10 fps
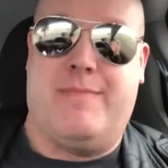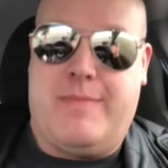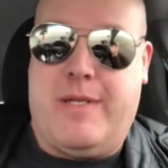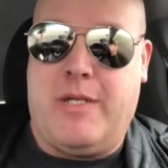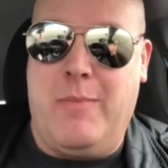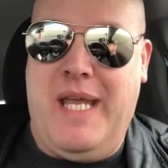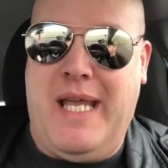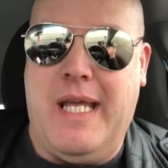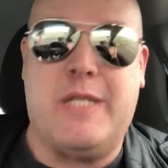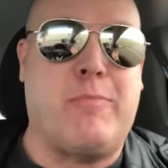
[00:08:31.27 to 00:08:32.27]
to
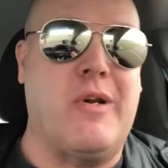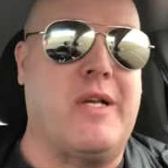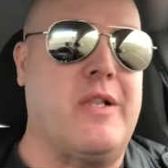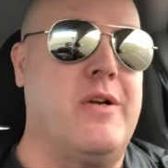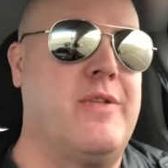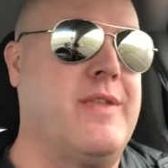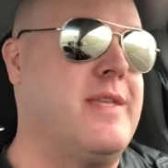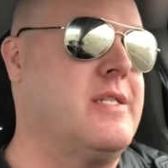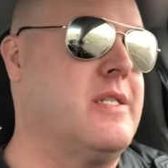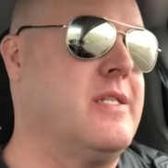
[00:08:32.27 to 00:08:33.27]
me, it's pretty clear that
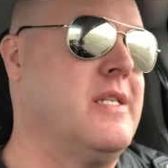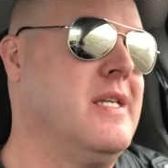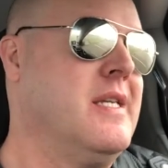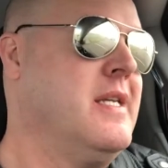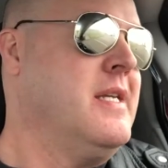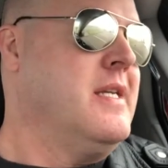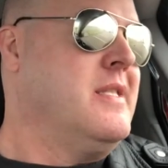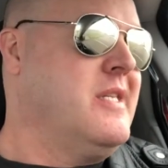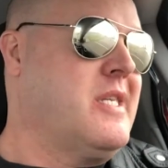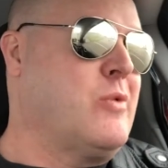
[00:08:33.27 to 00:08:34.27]
this
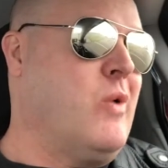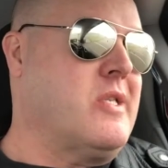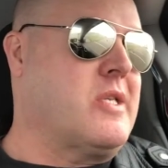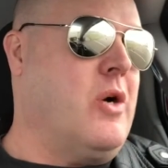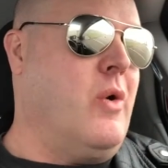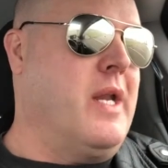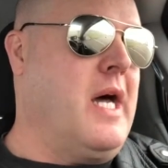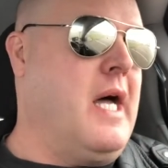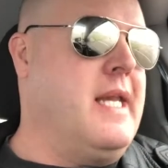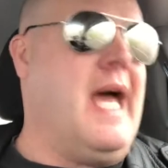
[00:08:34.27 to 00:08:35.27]
is what's going
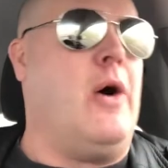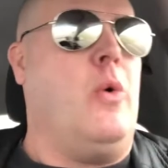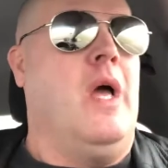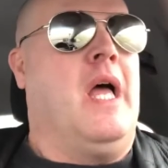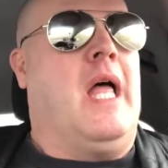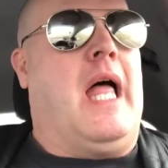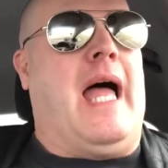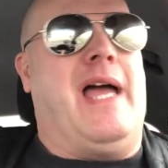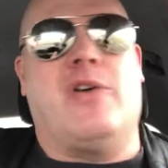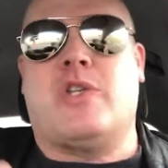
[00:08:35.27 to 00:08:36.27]
on. Now,
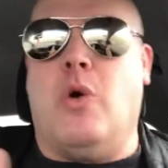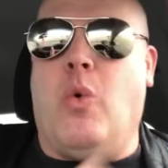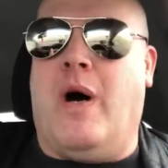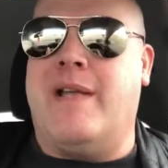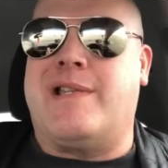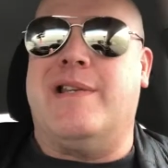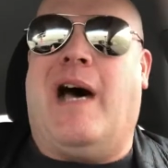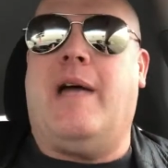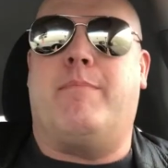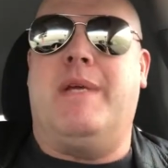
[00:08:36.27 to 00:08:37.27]
I also want to
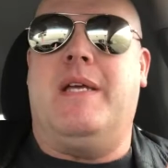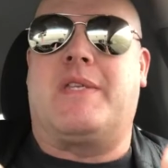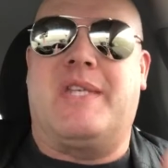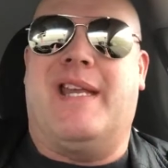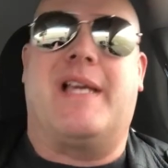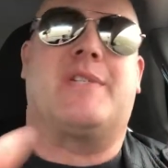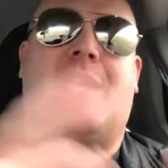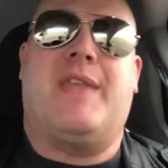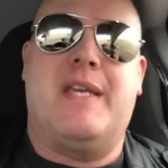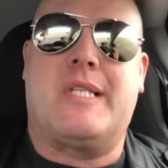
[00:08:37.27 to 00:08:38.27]
not be a cynic because
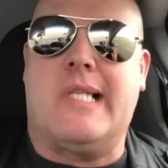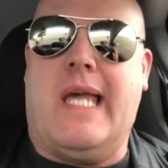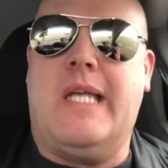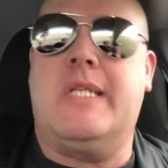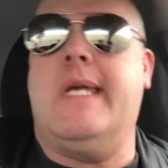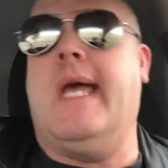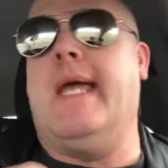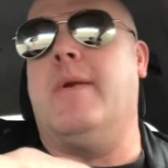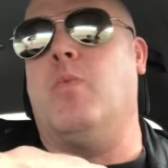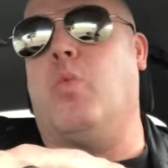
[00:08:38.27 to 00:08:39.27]
I think it's lazy.
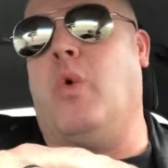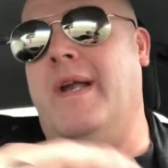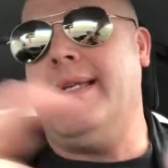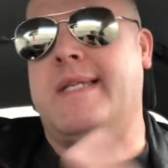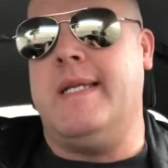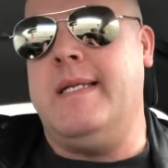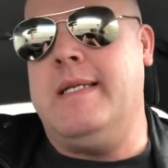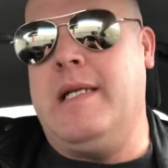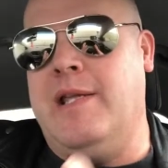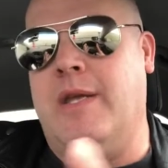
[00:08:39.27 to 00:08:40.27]
And what is it
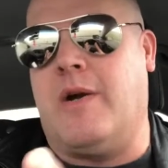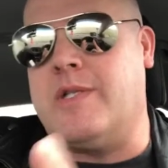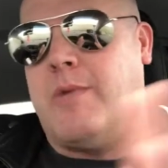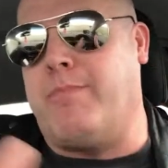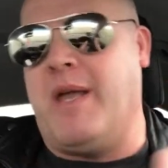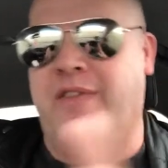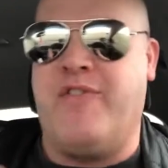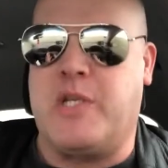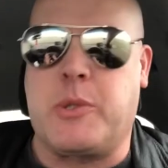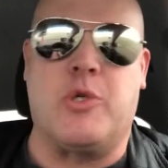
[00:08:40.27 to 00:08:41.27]
in there? Is there
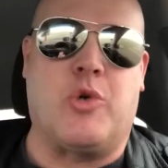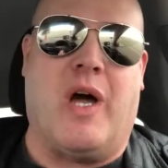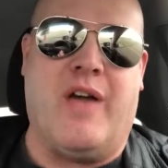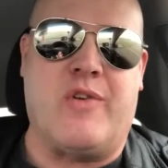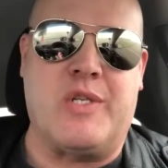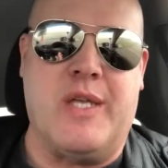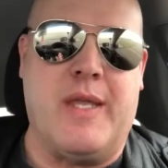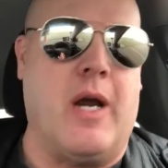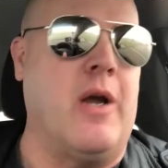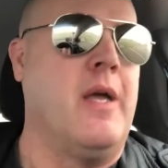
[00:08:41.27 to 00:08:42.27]
benefits for drivers in
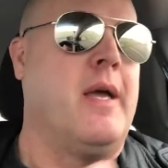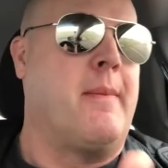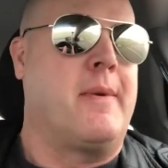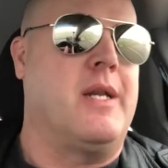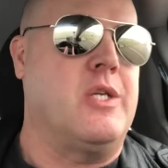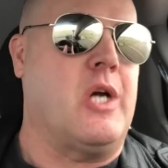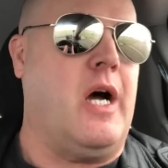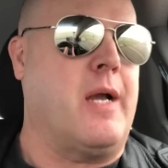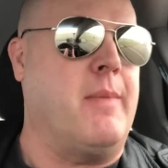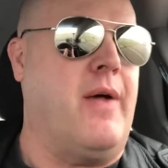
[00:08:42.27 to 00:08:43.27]
there? I'm going to
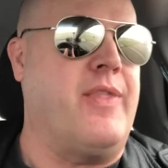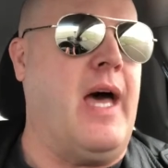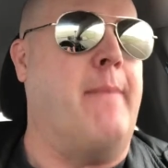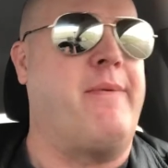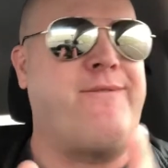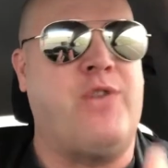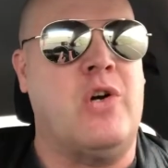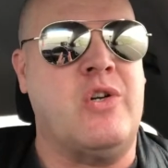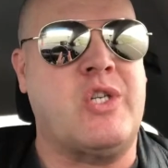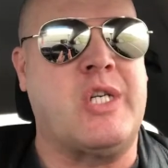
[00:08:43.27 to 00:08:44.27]
talk about that. But
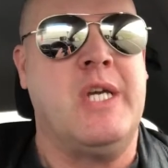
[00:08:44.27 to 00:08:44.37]
first,